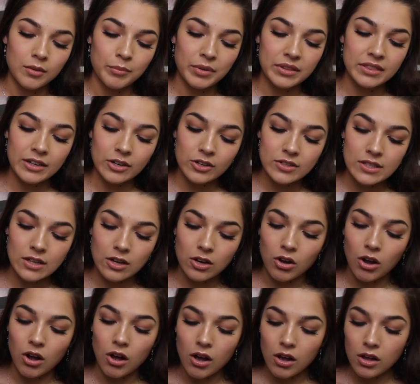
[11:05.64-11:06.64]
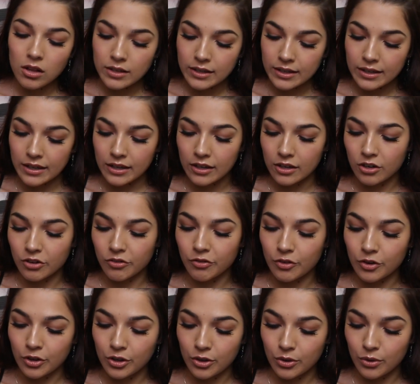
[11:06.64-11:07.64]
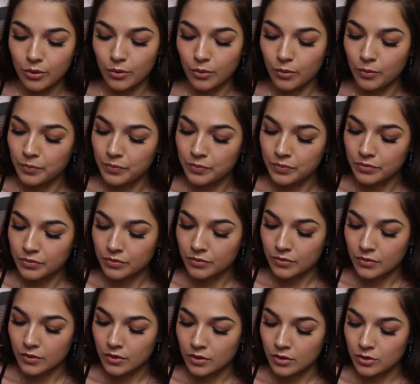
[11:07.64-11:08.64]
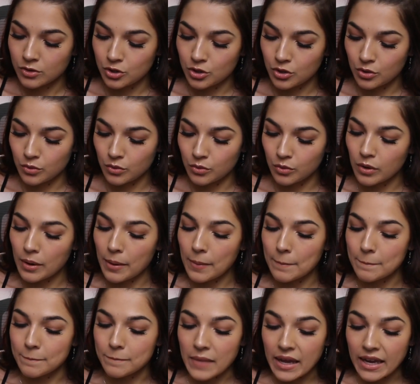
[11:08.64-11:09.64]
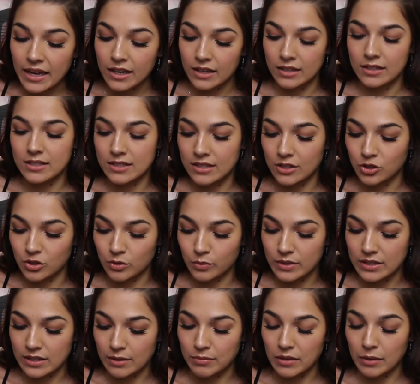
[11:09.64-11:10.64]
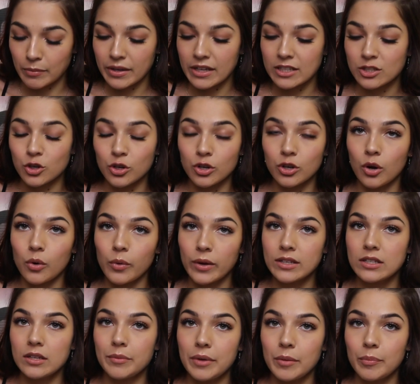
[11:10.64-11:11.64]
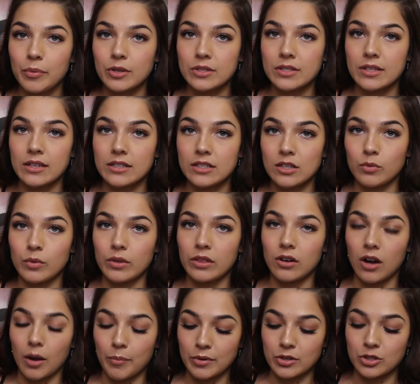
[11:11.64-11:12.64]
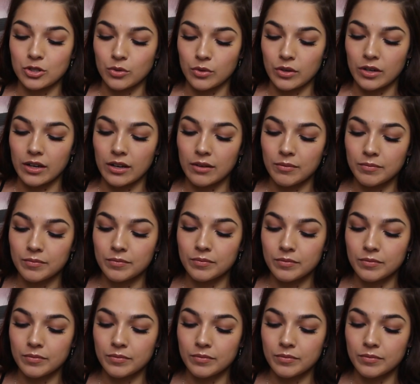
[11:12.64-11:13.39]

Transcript: But there is a calling here for you to make a decision with something because you're going to be presented with an opportunity.